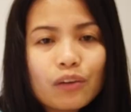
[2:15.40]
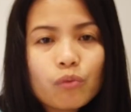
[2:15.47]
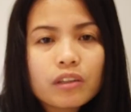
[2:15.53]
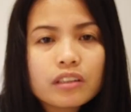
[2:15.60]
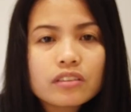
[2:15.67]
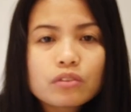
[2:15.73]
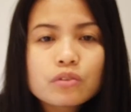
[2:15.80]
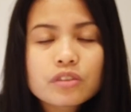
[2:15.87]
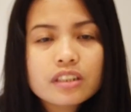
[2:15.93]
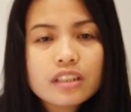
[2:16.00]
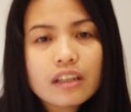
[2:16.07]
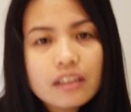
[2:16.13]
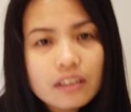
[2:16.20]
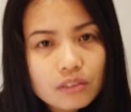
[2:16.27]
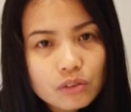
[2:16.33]
I want to
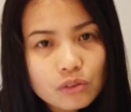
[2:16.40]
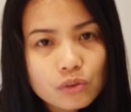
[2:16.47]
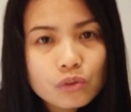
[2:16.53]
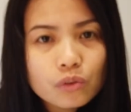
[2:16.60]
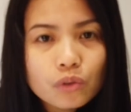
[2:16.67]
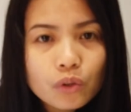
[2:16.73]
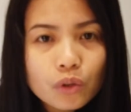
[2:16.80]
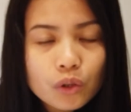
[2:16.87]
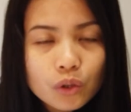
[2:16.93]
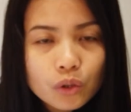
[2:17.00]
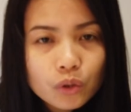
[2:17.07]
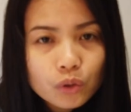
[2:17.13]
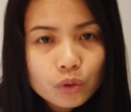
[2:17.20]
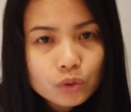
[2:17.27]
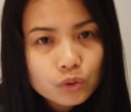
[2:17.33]
take you
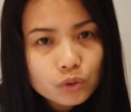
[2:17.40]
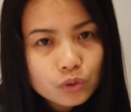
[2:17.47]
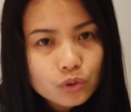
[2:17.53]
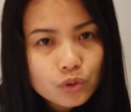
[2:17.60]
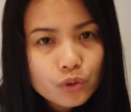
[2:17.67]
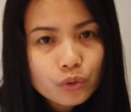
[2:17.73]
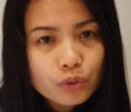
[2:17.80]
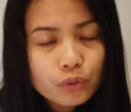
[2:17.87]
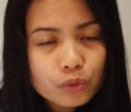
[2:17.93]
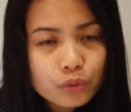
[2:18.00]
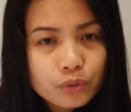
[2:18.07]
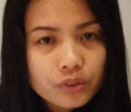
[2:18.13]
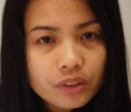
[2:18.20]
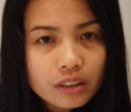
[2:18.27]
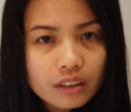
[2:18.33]

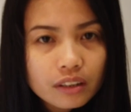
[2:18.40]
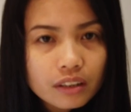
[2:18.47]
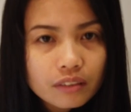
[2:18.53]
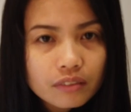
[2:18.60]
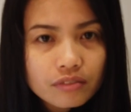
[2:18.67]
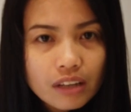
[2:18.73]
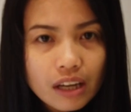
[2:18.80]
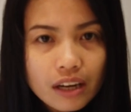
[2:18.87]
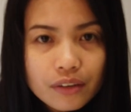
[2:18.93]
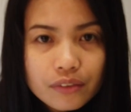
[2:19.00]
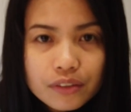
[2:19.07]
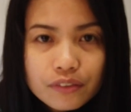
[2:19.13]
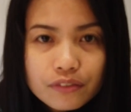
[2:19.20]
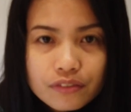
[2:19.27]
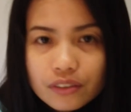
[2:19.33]
to the
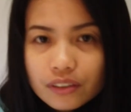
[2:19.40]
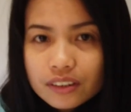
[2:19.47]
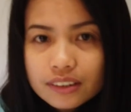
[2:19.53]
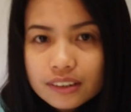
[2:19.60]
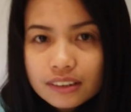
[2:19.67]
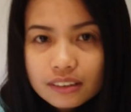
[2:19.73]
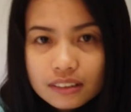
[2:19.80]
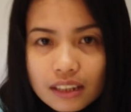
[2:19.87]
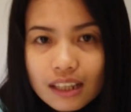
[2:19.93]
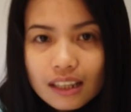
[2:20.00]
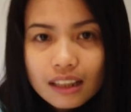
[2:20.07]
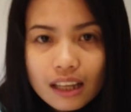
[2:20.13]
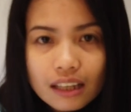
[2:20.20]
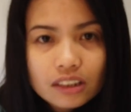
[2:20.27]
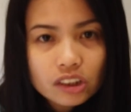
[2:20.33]
very first
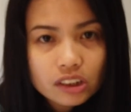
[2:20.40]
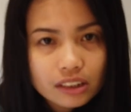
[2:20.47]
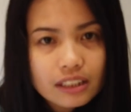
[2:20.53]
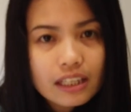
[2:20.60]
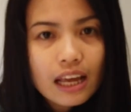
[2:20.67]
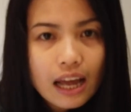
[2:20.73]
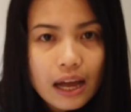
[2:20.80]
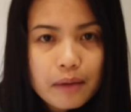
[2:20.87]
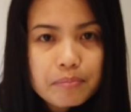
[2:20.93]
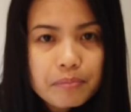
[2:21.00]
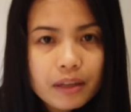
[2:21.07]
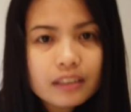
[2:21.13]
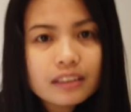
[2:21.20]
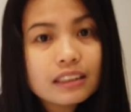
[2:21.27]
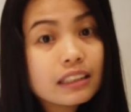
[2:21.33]
election
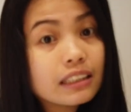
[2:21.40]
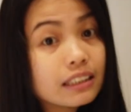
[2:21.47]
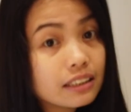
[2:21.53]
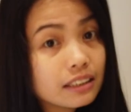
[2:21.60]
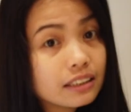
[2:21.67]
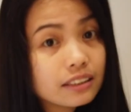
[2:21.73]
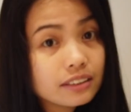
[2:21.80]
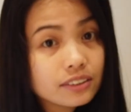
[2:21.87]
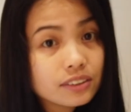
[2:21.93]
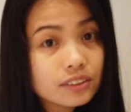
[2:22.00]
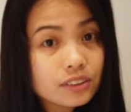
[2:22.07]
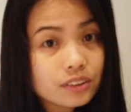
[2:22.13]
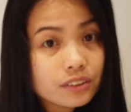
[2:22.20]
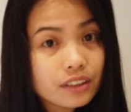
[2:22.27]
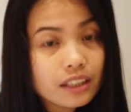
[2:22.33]
happened in
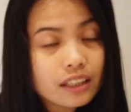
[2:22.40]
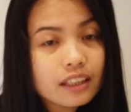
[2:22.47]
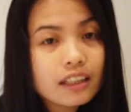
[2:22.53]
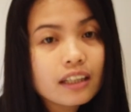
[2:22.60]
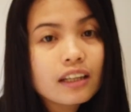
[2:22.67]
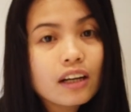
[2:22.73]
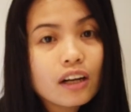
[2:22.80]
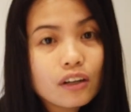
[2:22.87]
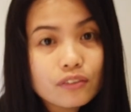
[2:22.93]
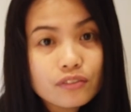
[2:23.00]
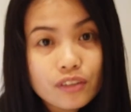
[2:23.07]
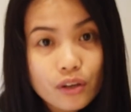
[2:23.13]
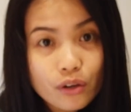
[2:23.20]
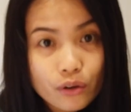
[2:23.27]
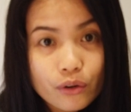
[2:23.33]
history
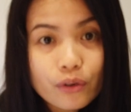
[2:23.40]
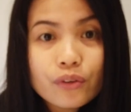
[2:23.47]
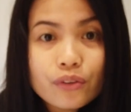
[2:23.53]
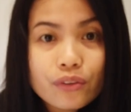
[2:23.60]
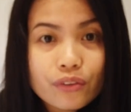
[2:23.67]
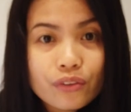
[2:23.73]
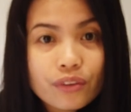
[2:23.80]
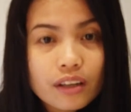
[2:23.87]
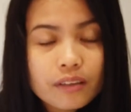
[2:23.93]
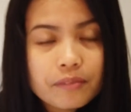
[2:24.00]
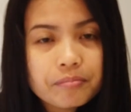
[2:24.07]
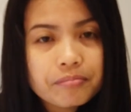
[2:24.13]
of the earth.